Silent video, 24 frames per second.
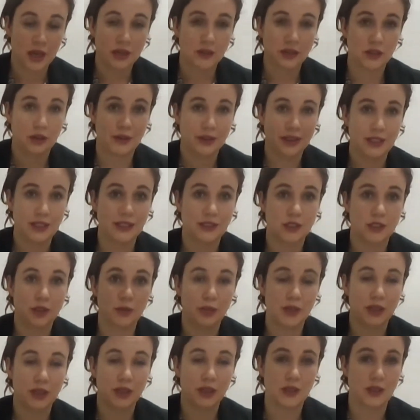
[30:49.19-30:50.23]
So it needs
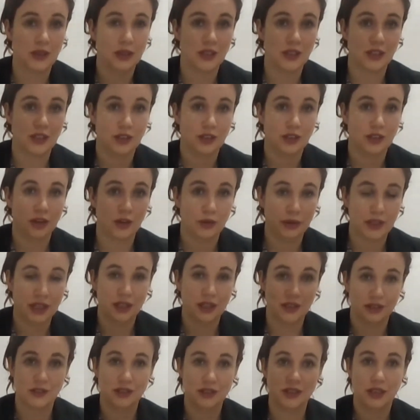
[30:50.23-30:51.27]
to be, in
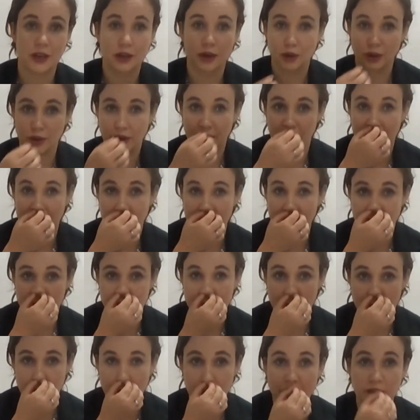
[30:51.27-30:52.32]
a sterile kind of
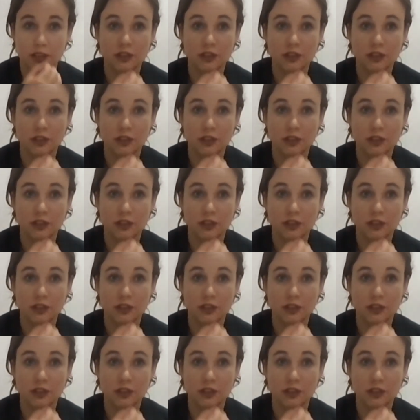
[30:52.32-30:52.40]
component.